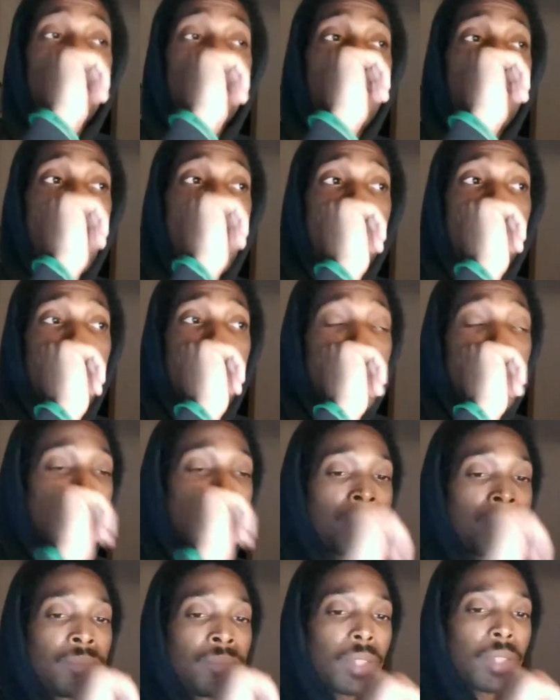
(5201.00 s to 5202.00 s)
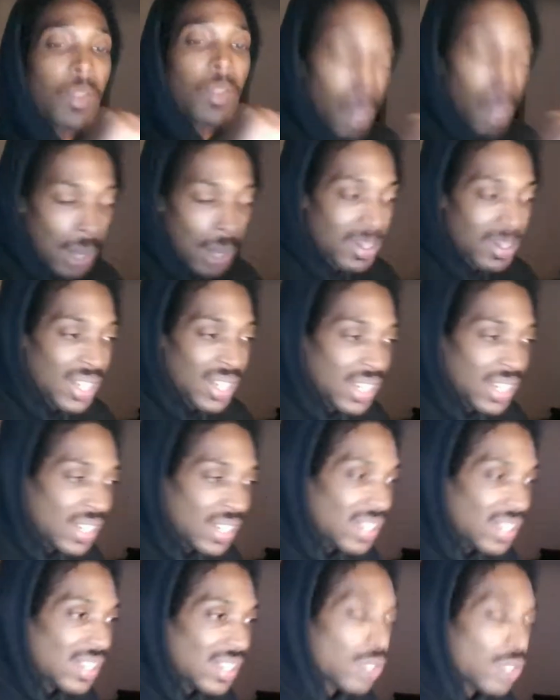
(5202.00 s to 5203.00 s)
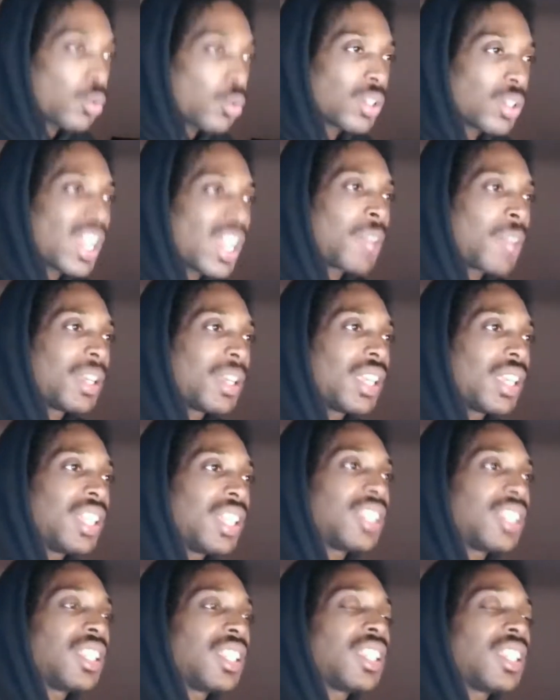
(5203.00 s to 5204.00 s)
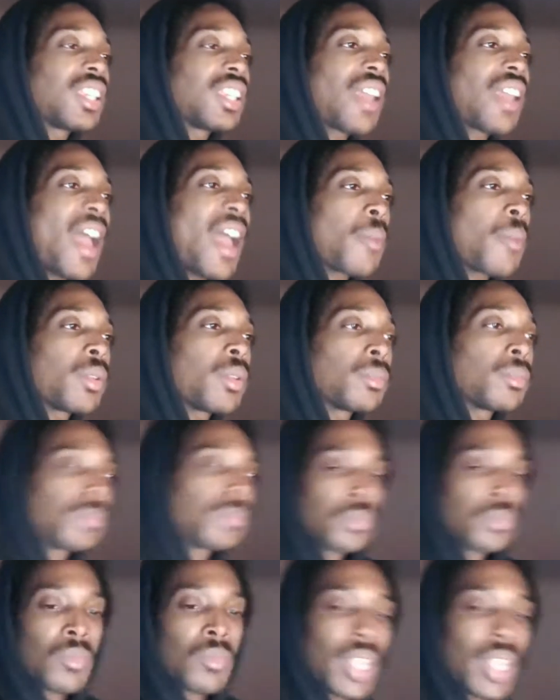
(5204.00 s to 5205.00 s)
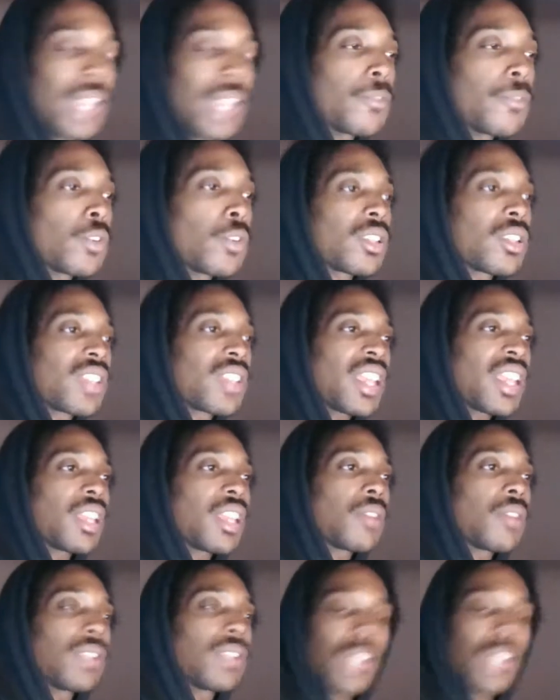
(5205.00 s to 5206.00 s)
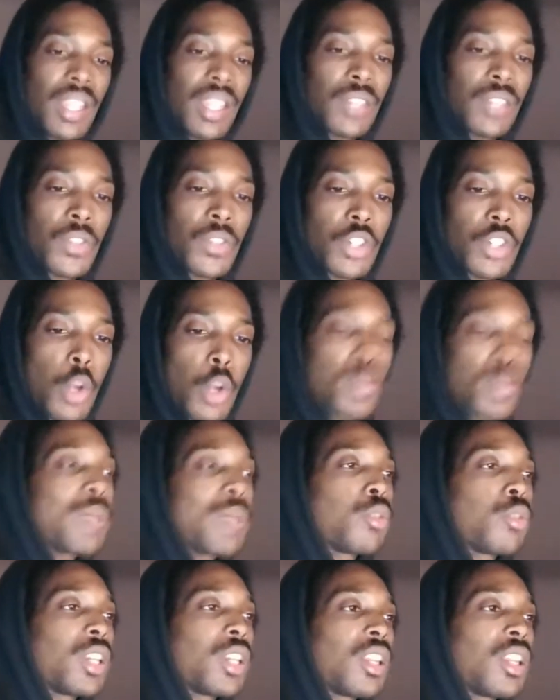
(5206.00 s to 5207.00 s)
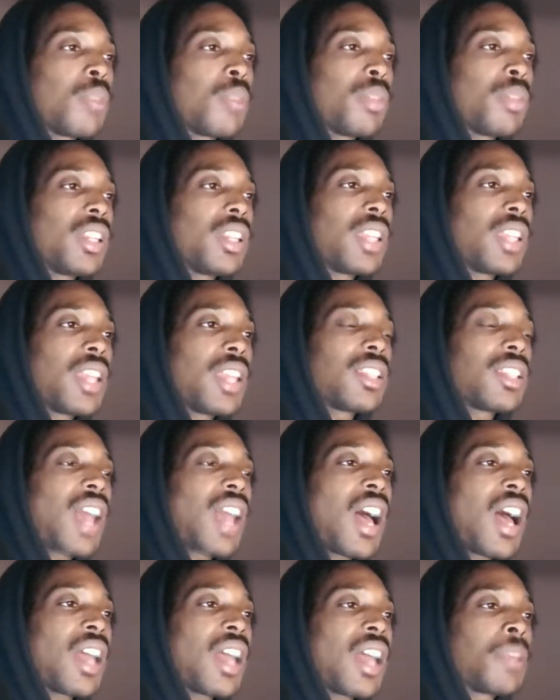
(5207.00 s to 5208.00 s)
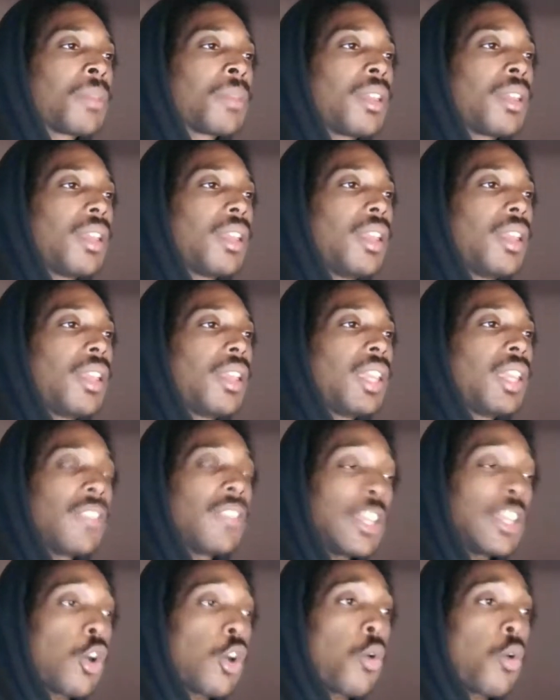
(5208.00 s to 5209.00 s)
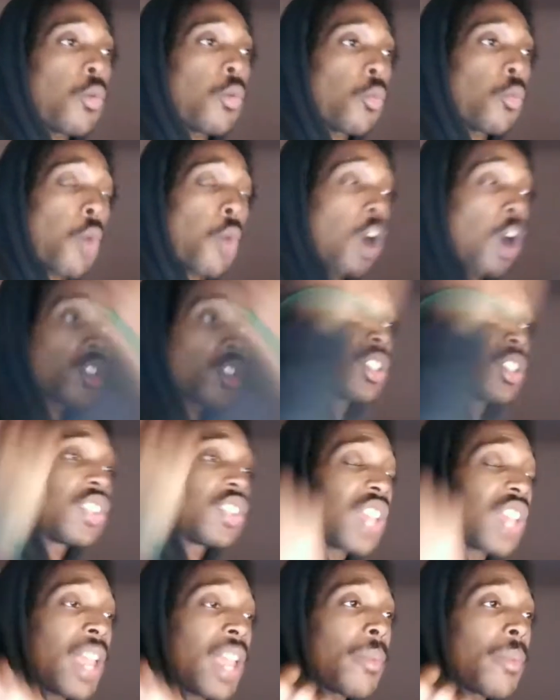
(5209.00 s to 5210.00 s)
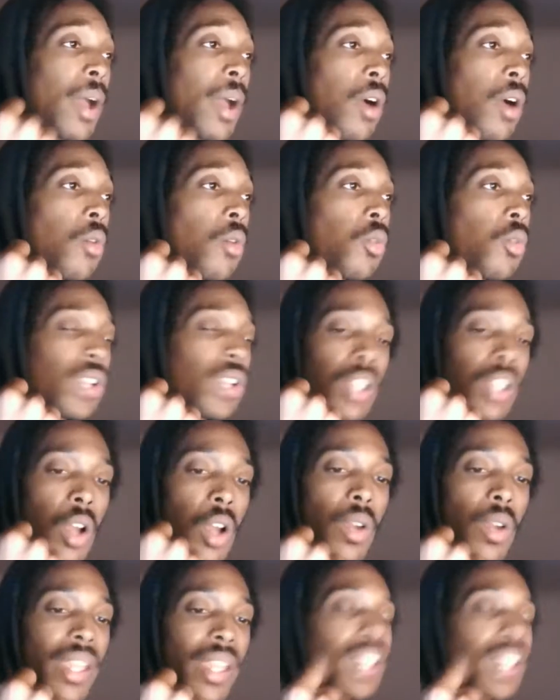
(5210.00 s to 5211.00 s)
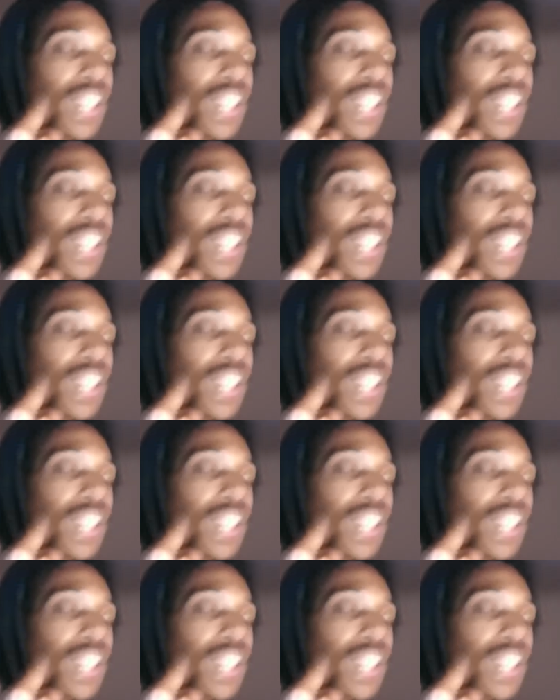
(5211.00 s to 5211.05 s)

pounds up. What I'm saying is well, damn, anything can happen. And for the sake of it, it's for sure people that done put in their time. If he gonna wash the champ out, well then go ahead and